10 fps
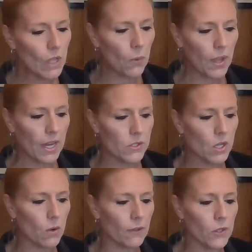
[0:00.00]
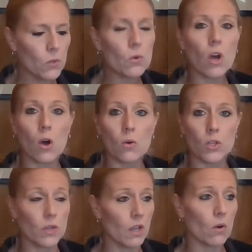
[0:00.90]
Okay, so if you go,
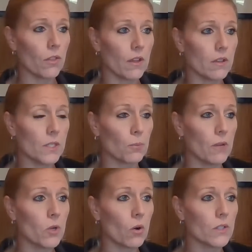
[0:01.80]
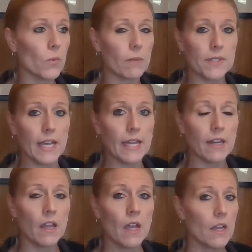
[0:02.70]
you can go to the Supreme Court's website.
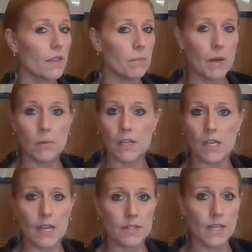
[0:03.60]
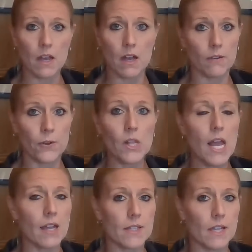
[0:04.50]
The public has full
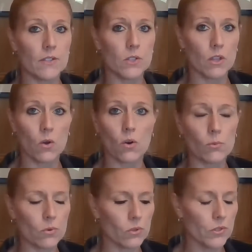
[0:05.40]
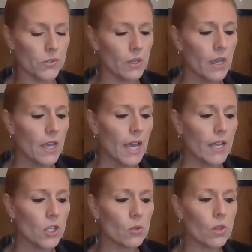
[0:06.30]
access to the court rules,
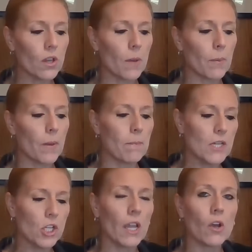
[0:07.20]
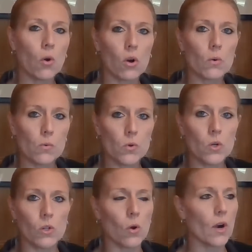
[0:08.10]
and you look up Michigan Court
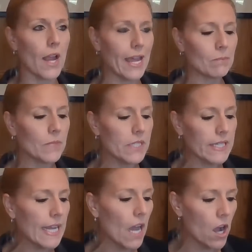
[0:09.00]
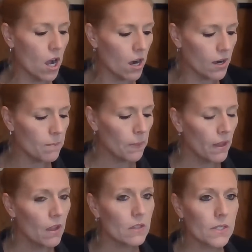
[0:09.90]
Rule, or MCR
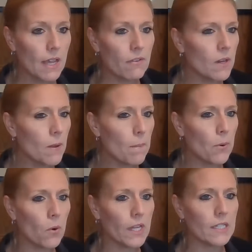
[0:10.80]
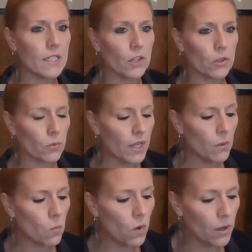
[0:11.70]

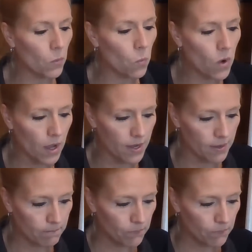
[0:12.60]
7.311,